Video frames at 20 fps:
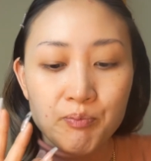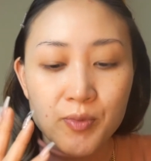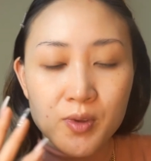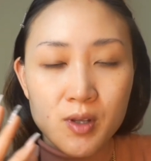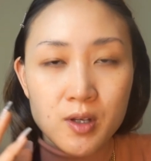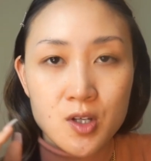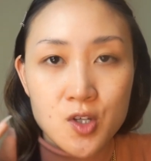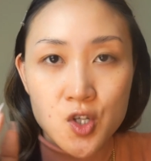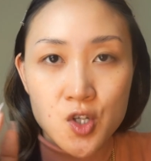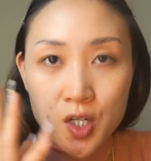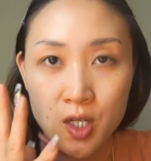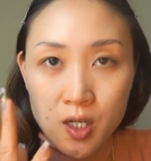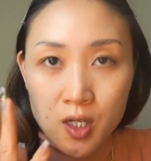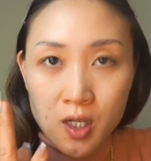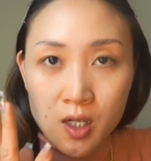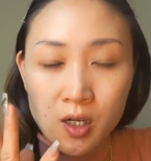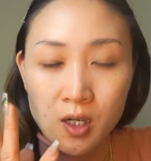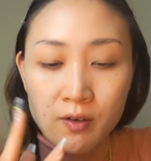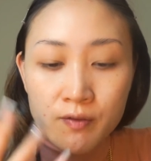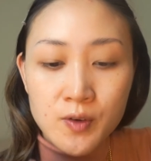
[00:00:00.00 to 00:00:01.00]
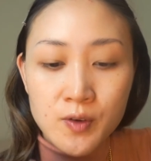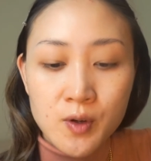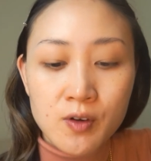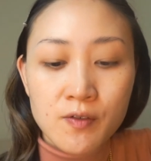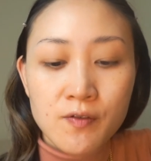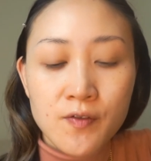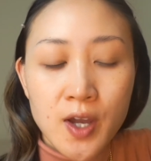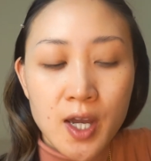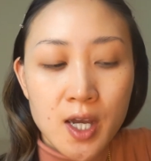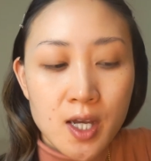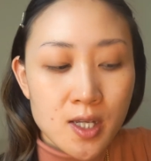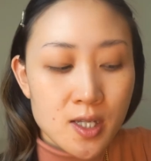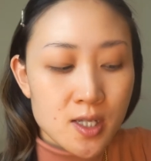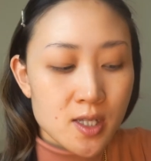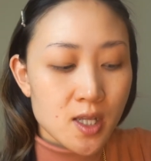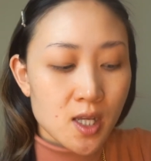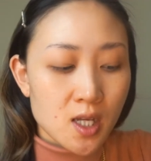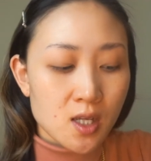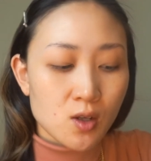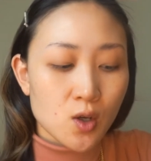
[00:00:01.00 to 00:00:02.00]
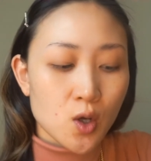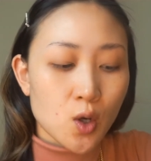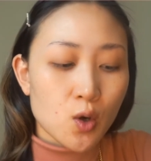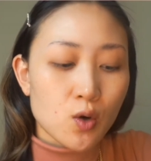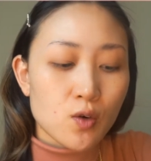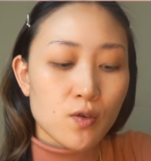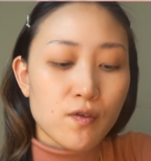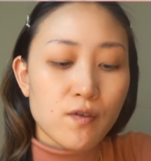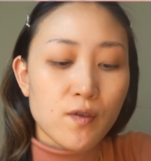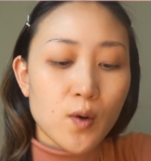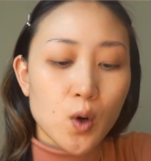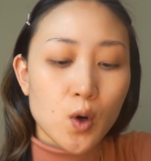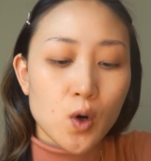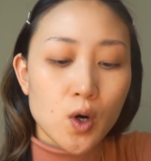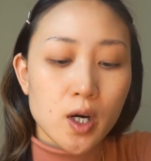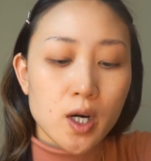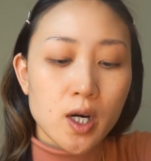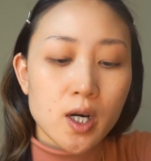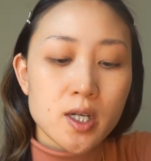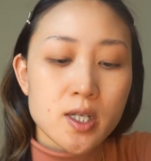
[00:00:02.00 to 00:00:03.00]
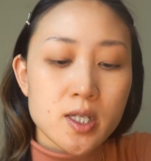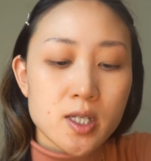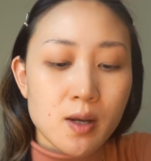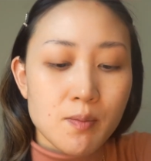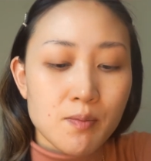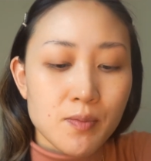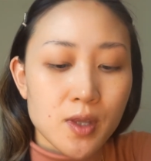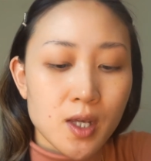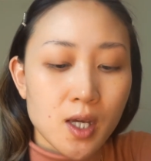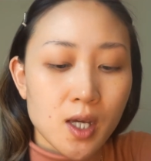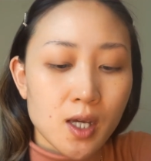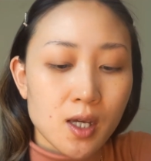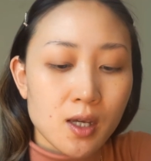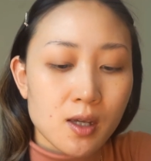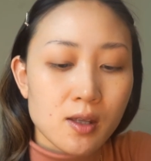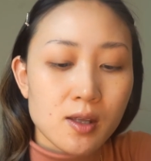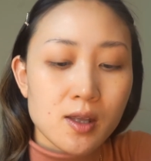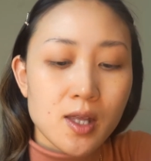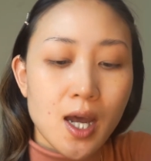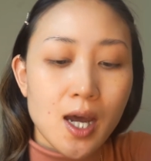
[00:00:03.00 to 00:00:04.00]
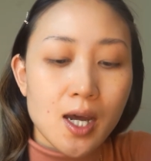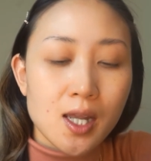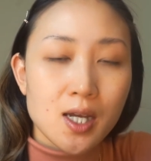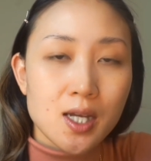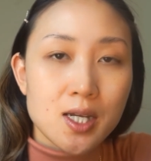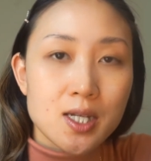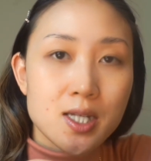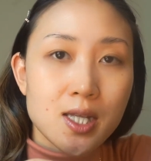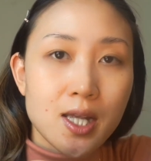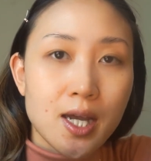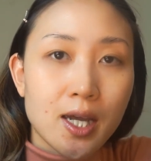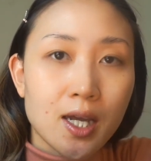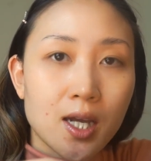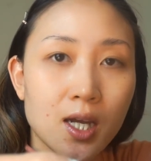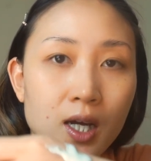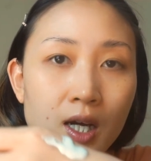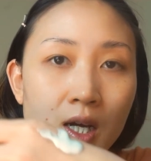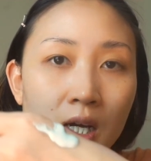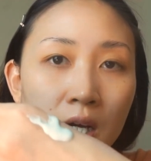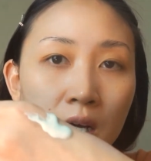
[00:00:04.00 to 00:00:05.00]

sheer of your face, then go for something that is like